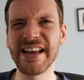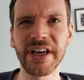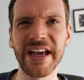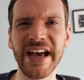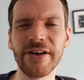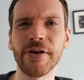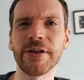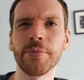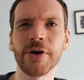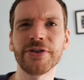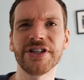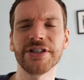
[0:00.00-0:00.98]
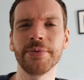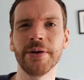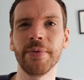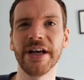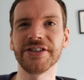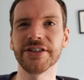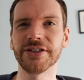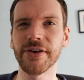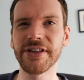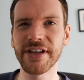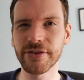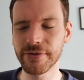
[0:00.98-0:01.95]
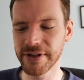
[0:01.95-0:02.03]
get your head around the process a bit better. So
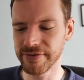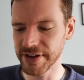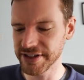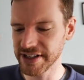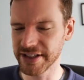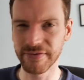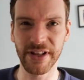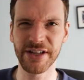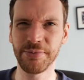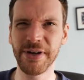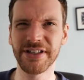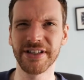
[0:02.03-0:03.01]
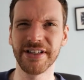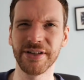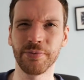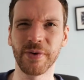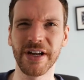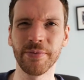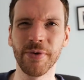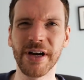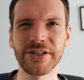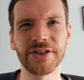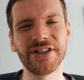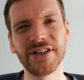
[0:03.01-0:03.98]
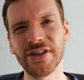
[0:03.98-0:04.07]
I think it's really fantastic for that, especially at this kind of price,
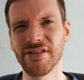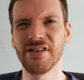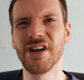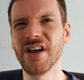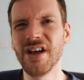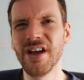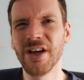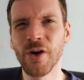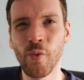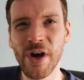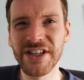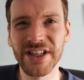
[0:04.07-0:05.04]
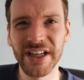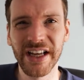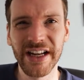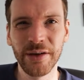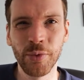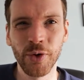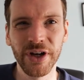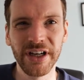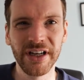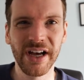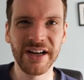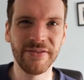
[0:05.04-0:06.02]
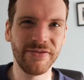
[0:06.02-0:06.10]
because you're not you're not wasting any
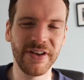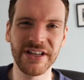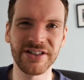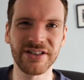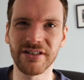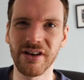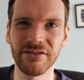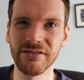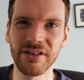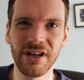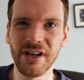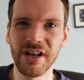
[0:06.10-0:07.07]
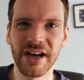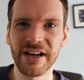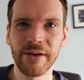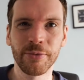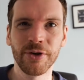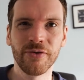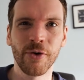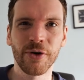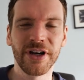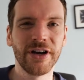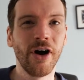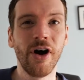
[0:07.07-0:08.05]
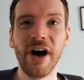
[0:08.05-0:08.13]
money, and it fits on a camera you've
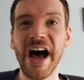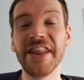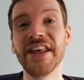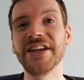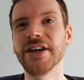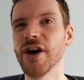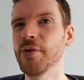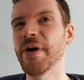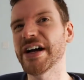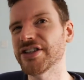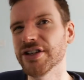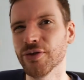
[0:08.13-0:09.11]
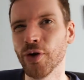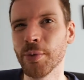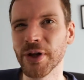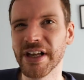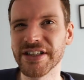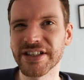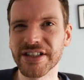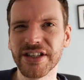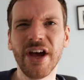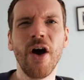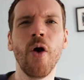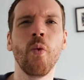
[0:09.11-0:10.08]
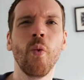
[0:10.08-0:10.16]
already got, and then you go back to your normal lenses
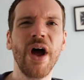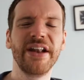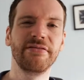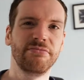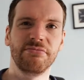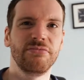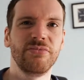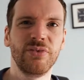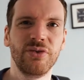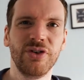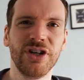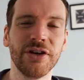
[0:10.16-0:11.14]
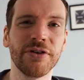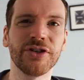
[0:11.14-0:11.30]
when you're doing